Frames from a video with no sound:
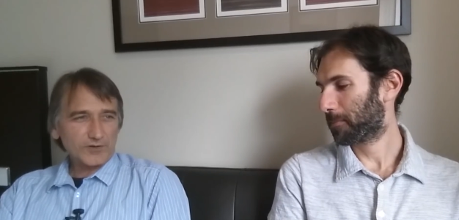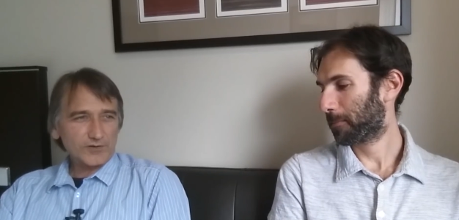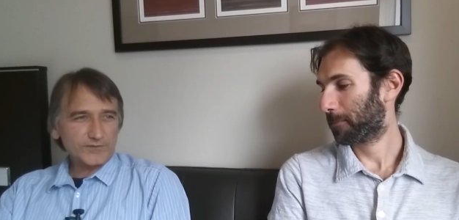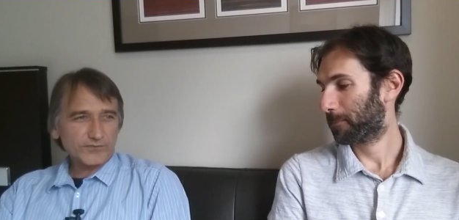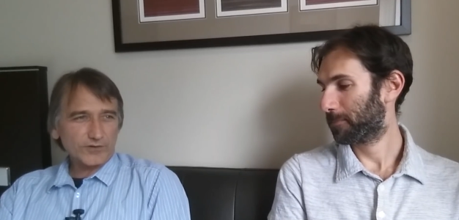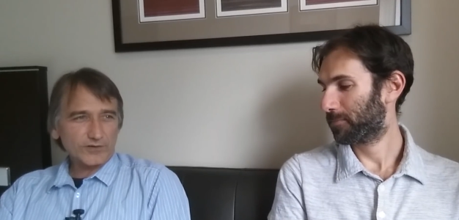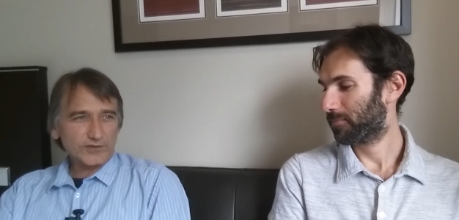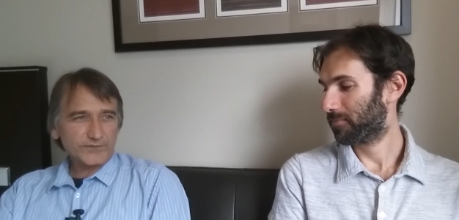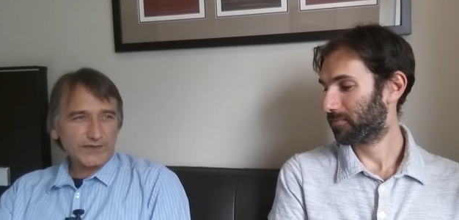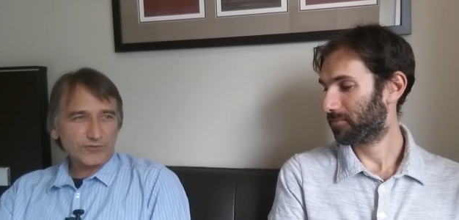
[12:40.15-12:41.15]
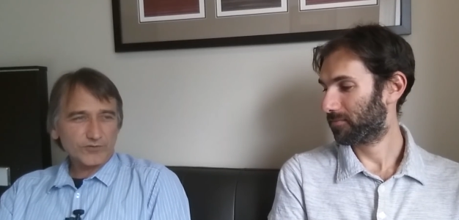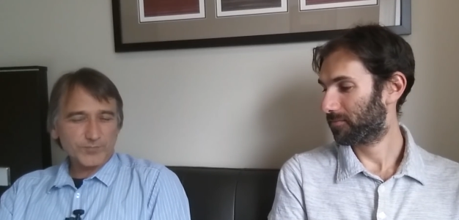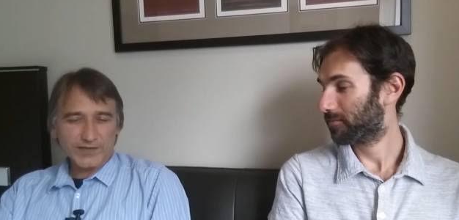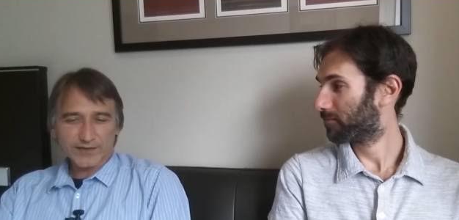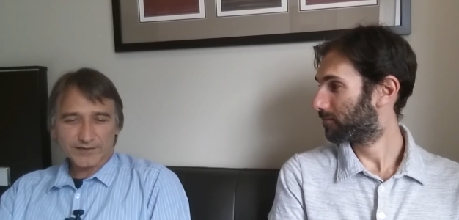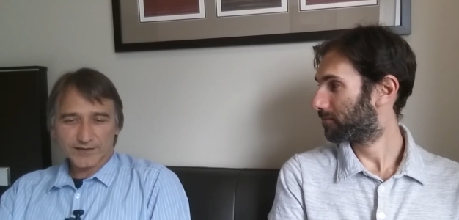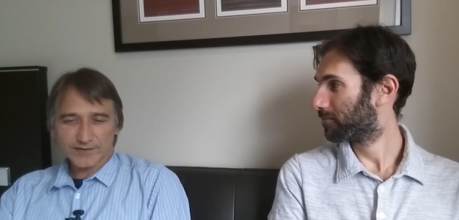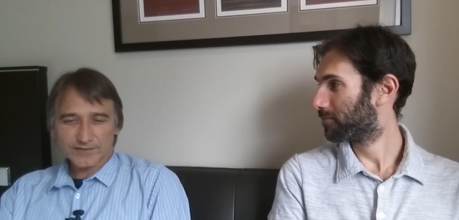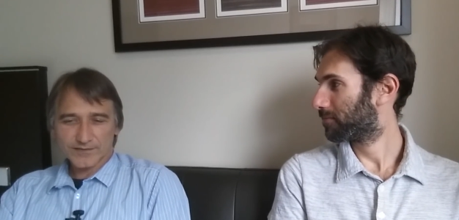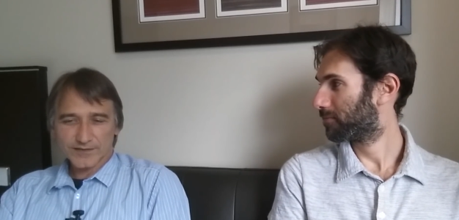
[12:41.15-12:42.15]
Speaker 1: overall if i look back
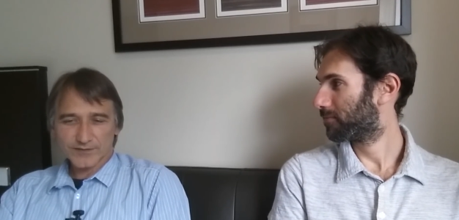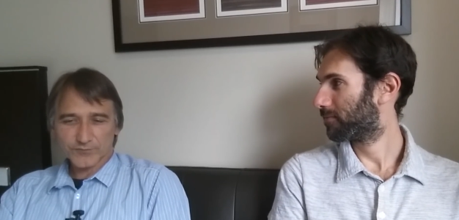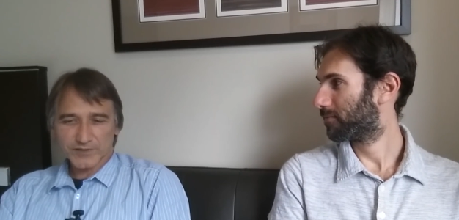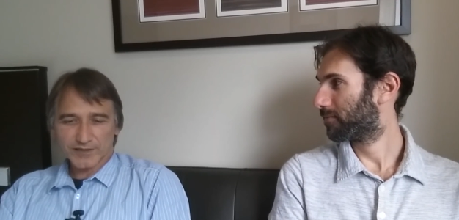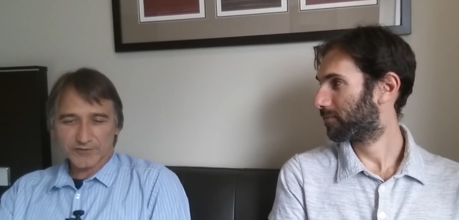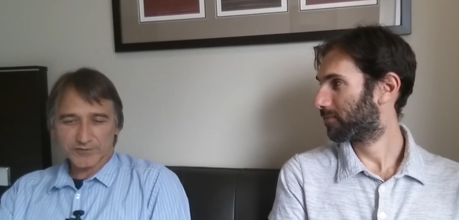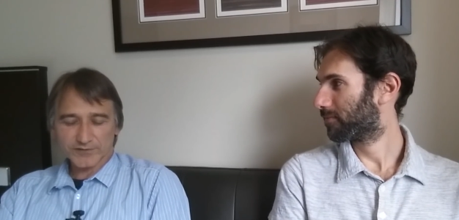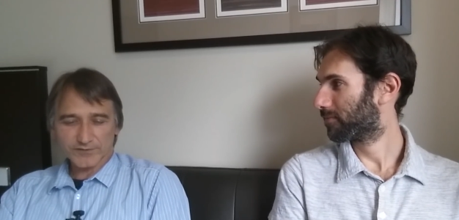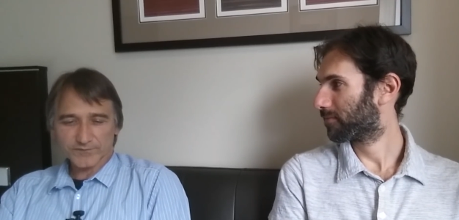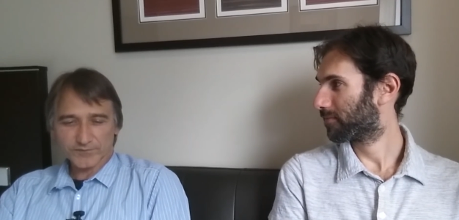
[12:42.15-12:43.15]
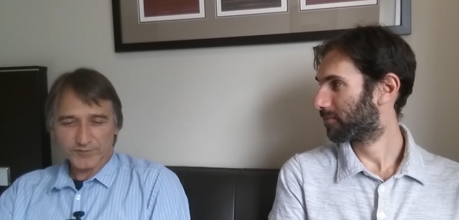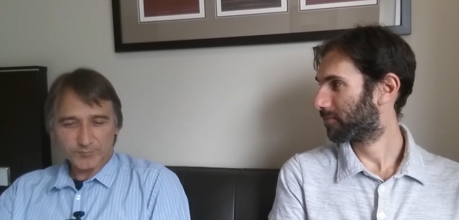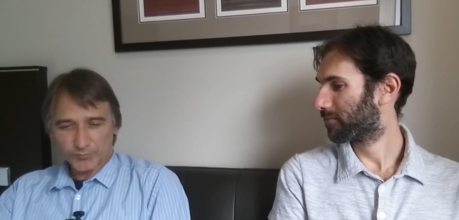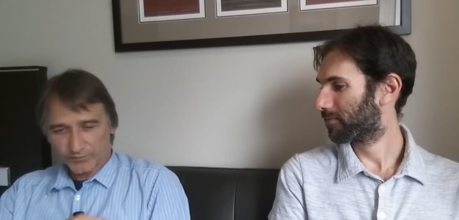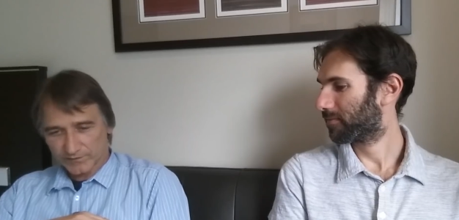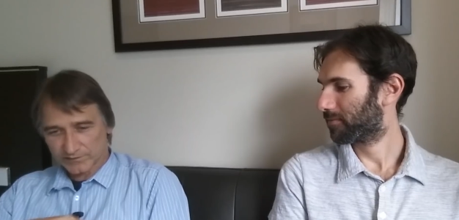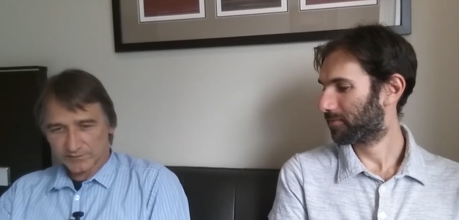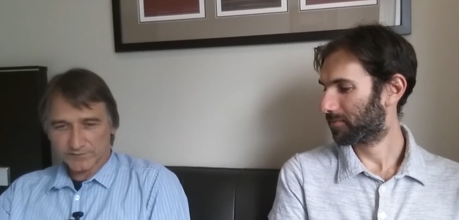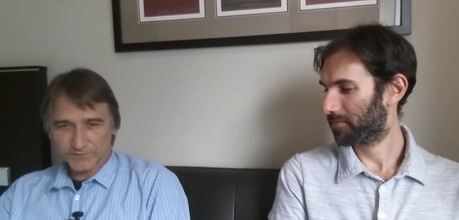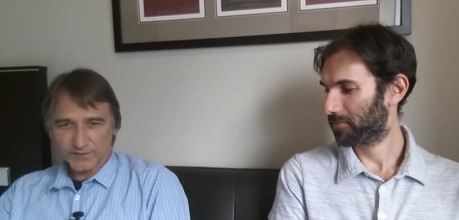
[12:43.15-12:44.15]
i think we are on a very
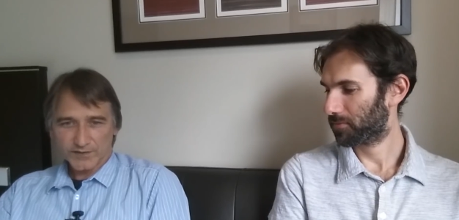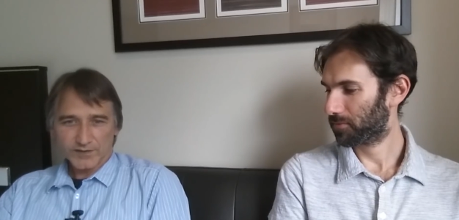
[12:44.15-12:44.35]
positive